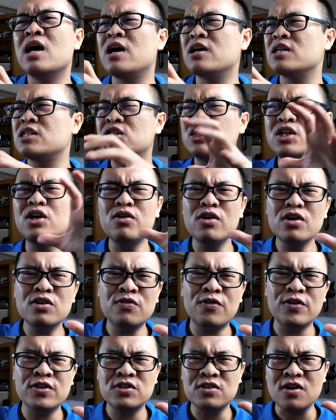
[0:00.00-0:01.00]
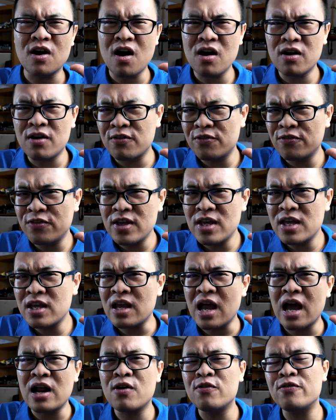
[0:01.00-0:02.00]
serious photography
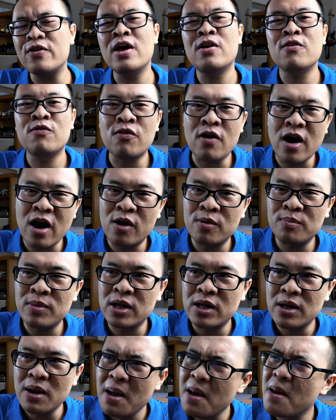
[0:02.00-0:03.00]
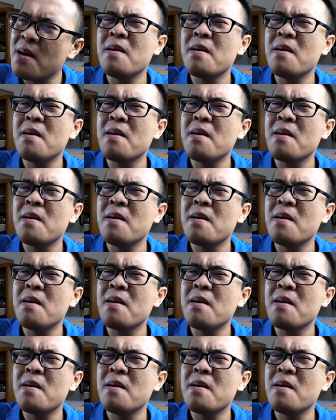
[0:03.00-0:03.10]
kind of environment?